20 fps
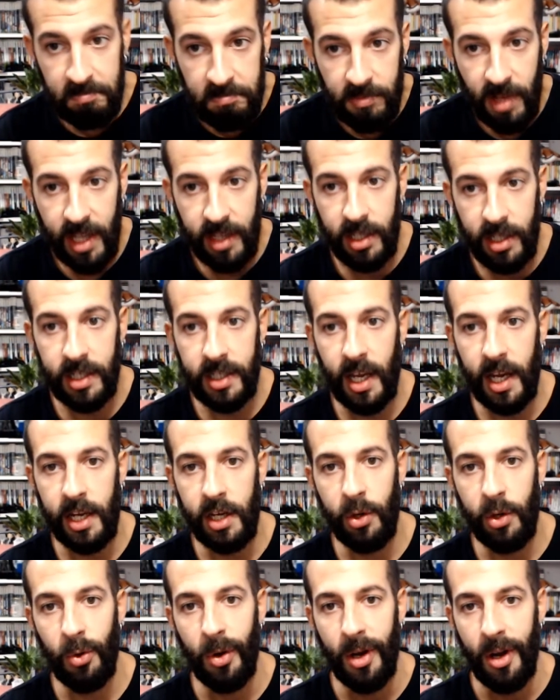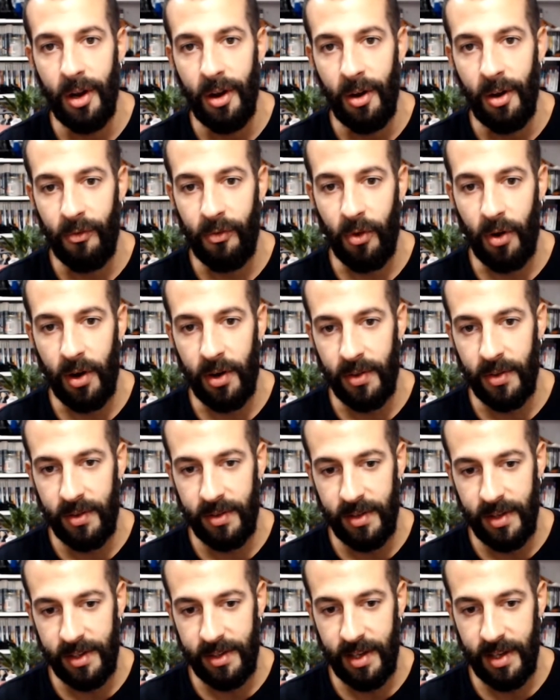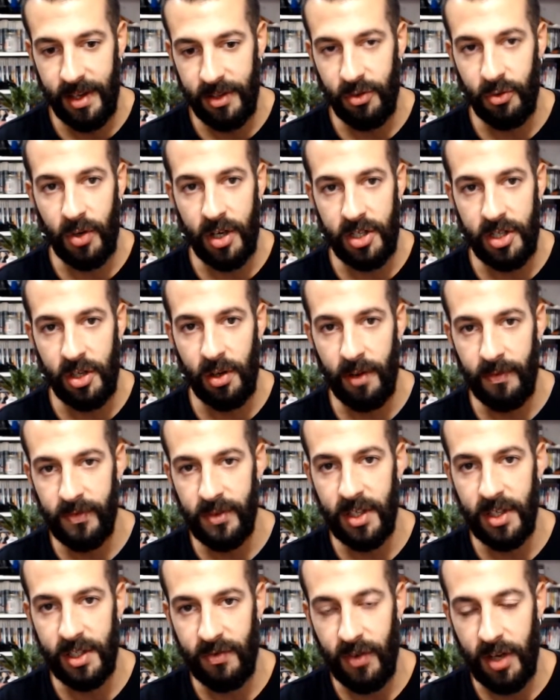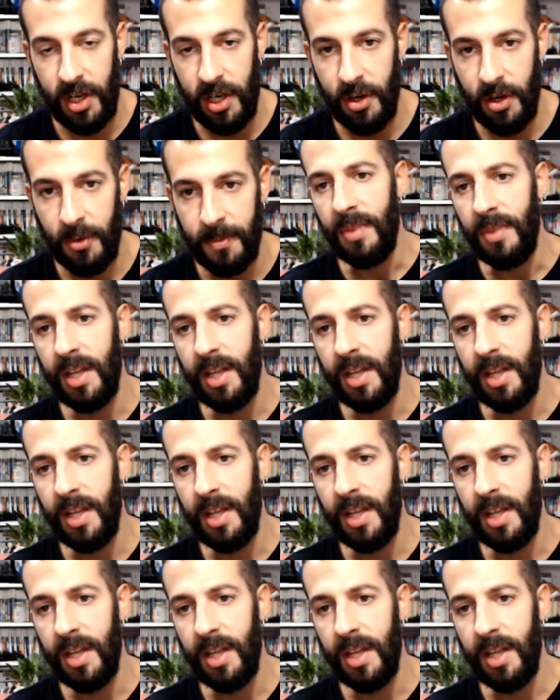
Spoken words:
entertain you for the duration of this video.